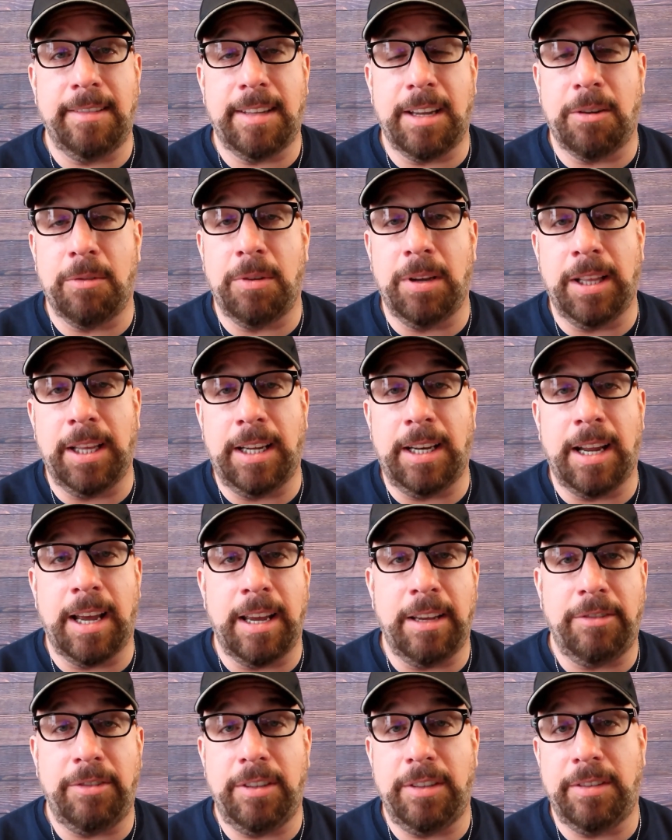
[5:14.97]
They're really
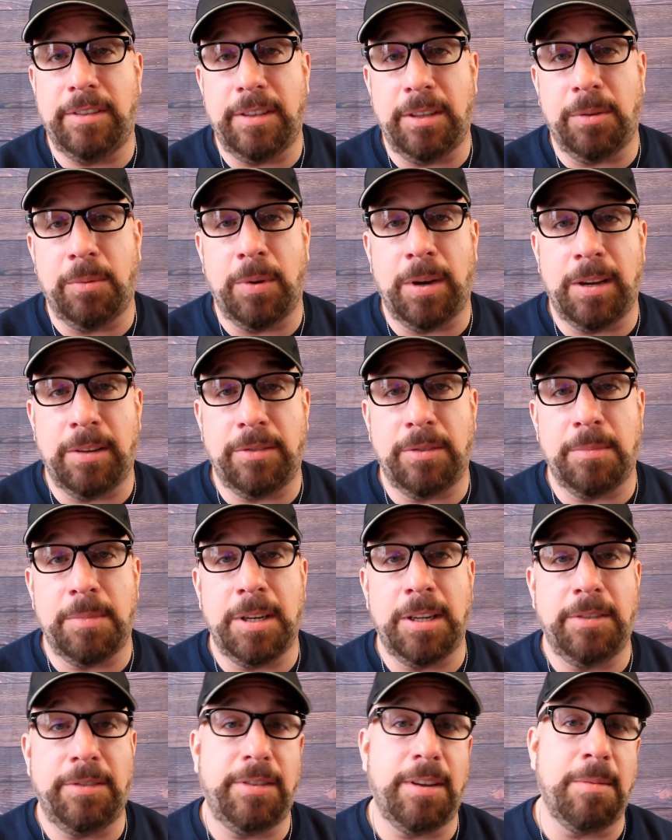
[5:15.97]
nice. She still wears them in
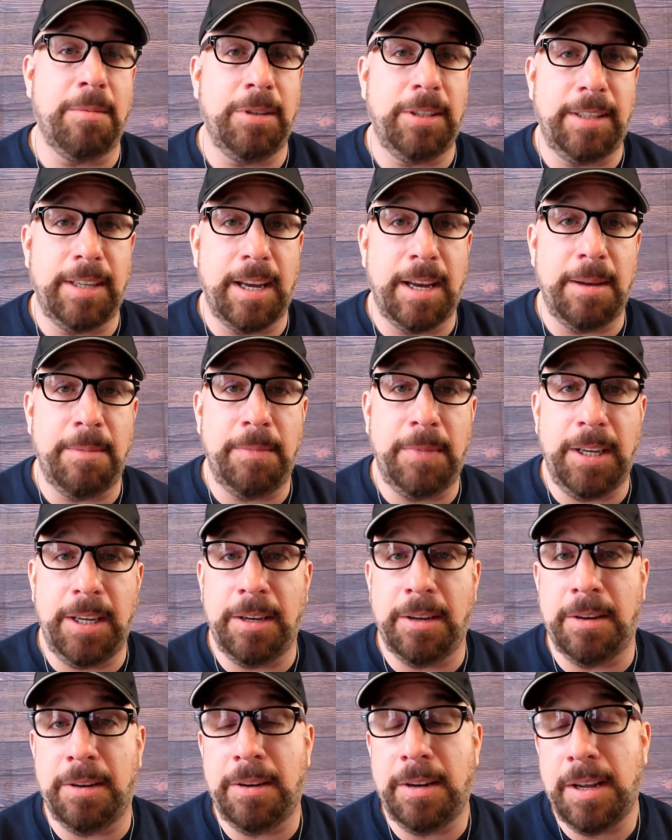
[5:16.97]
the summertime
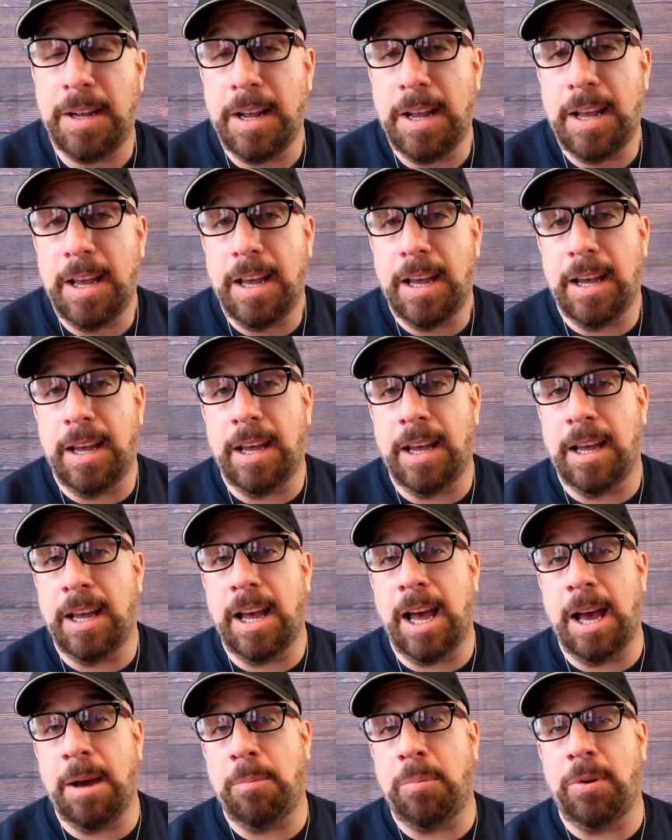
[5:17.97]
here.
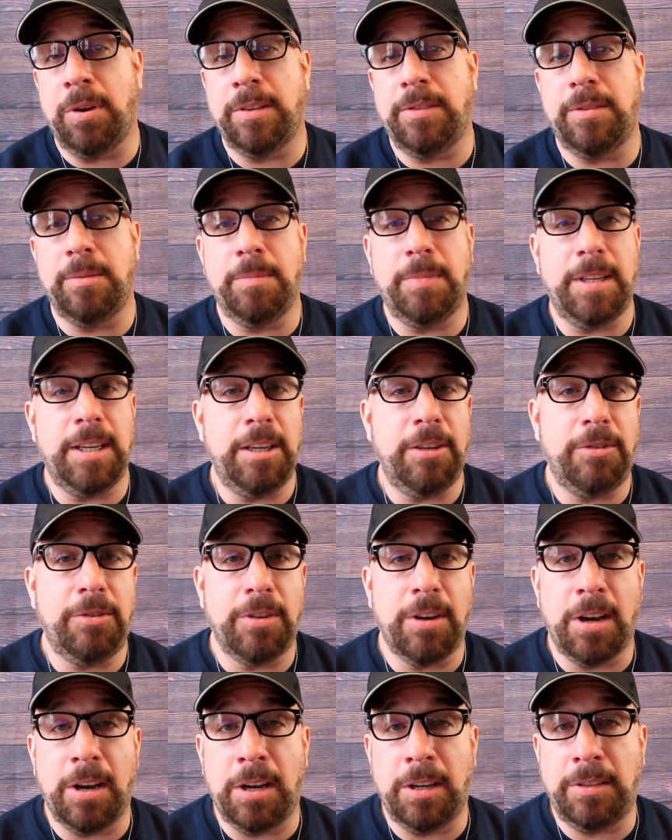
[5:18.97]
I bought some
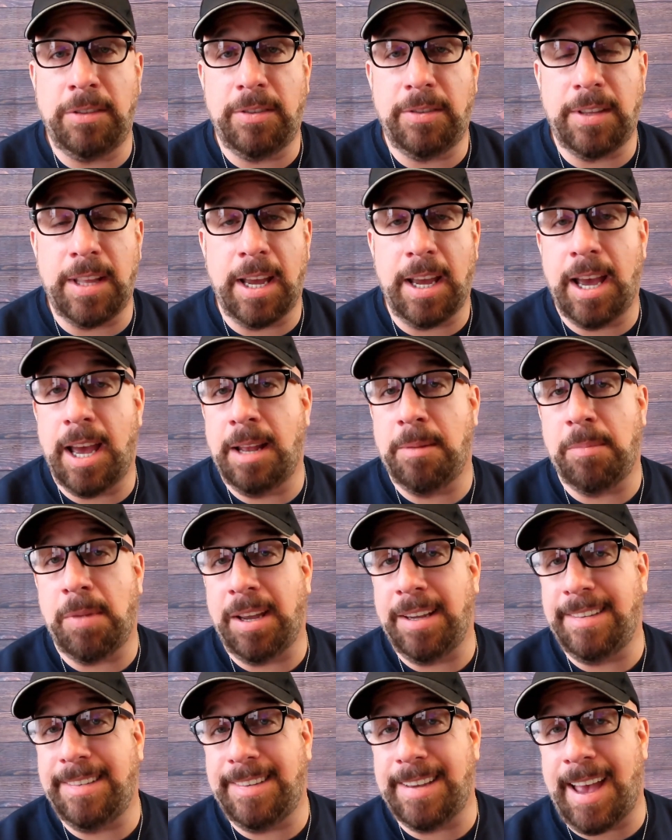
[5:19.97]
t-shirts. They had
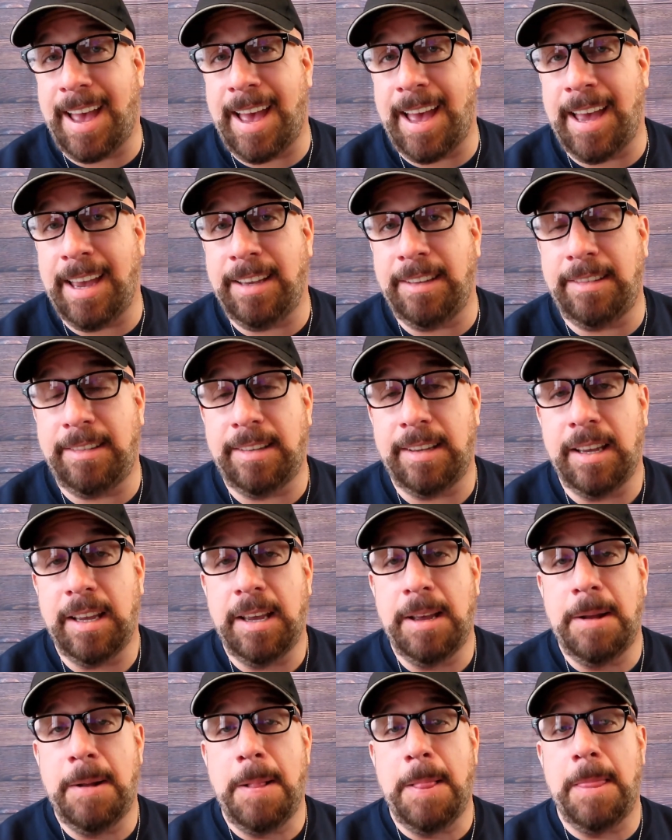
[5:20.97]
my size.
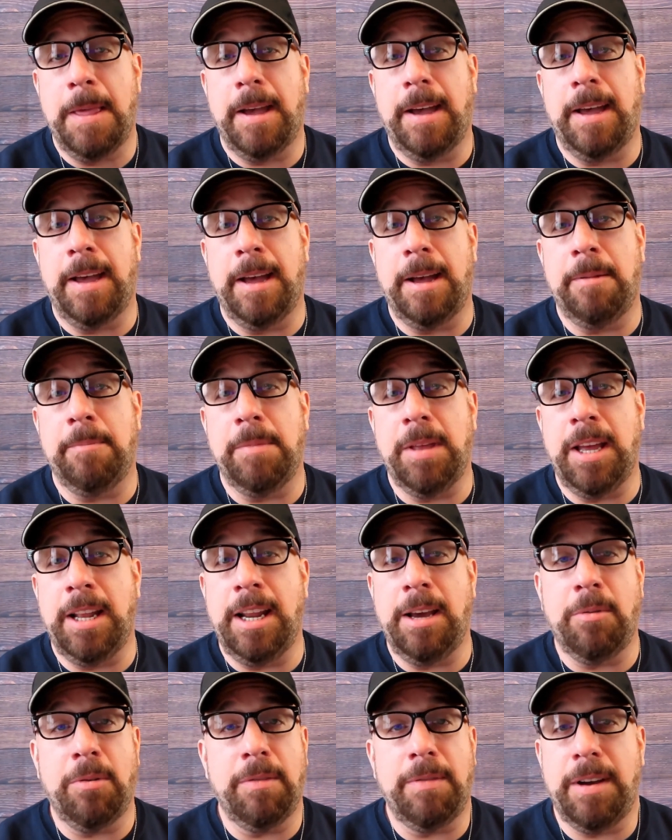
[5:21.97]
And
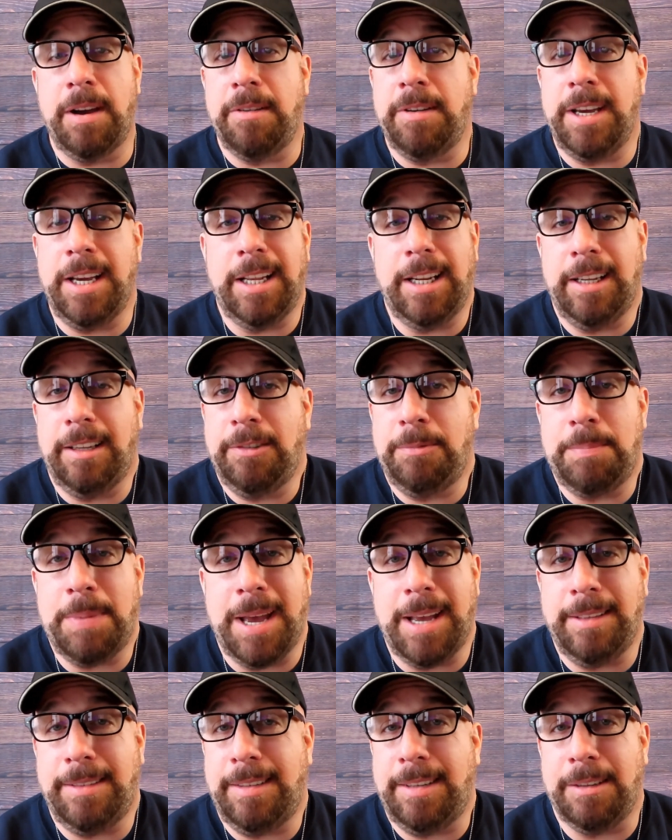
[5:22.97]
they were very
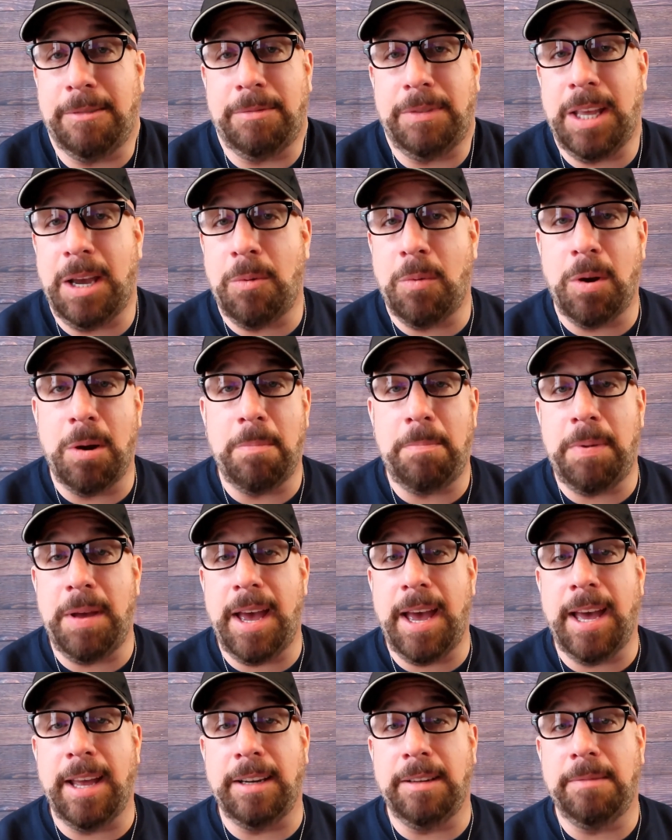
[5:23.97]
inexpensive. They weren't
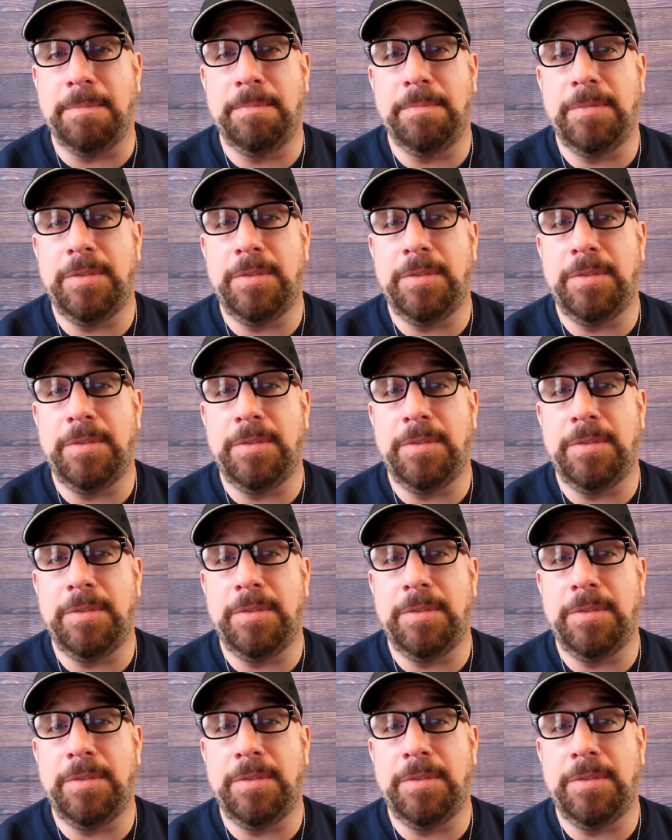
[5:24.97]
bad.